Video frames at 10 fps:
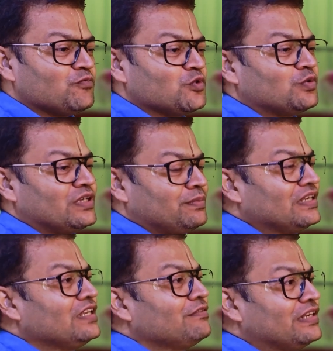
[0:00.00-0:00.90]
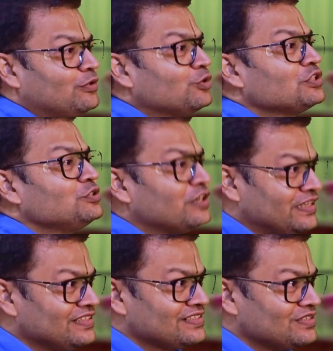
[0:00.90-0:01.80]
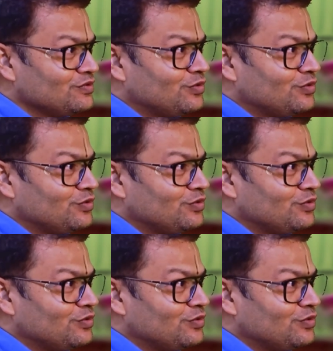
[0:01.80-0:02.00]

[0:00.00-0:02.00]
So typically, when a coach joins,